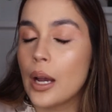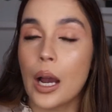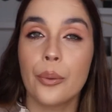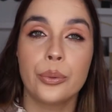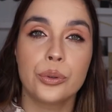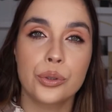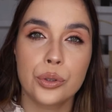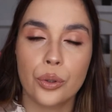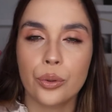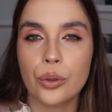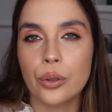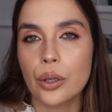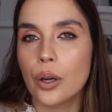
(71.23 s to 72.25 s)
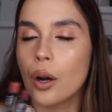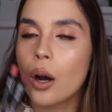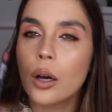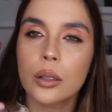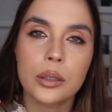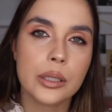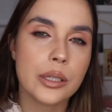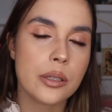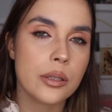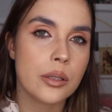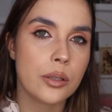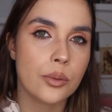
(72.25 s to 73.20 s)
I will show you the
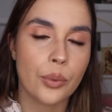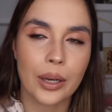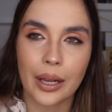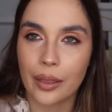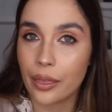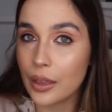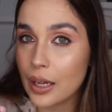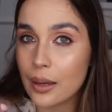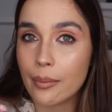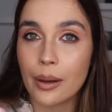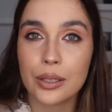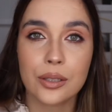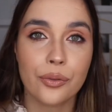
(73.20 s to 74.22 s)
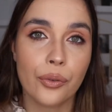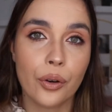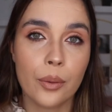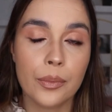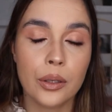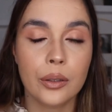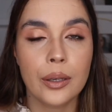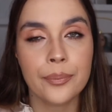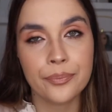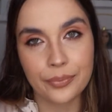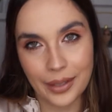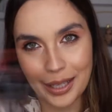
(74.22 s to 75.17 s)
colors, what I think about the formula
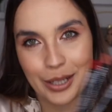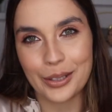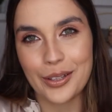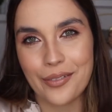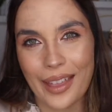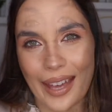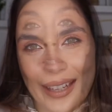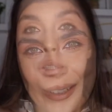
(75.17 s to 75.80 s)
and all of that.